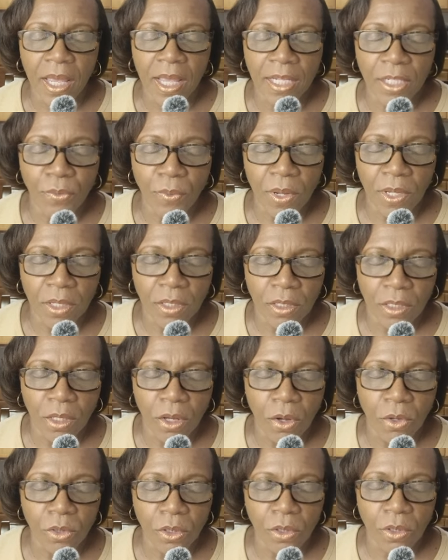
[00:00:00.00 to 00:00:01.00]
as well as
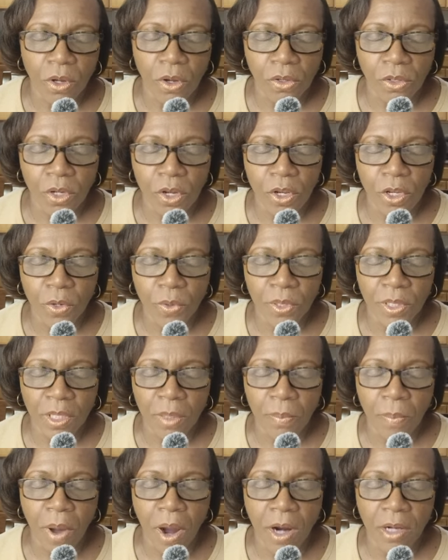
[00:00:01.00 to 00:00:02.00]
those who don't know you in
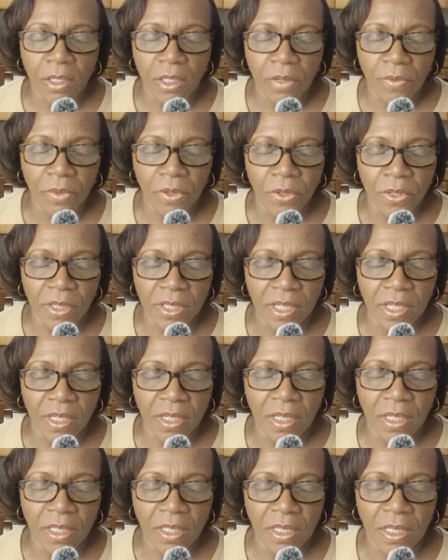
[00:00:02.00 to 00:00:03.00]
the pardon of their
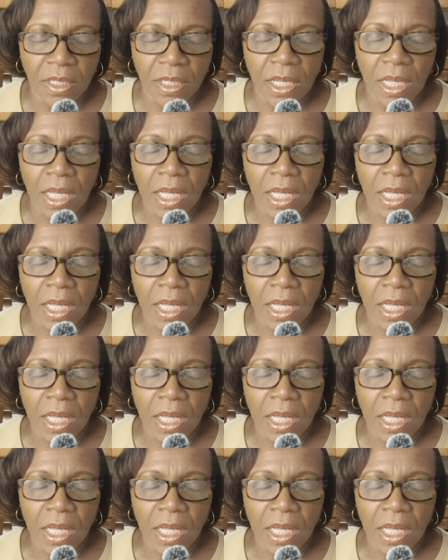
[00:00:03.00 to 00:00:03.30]
sins.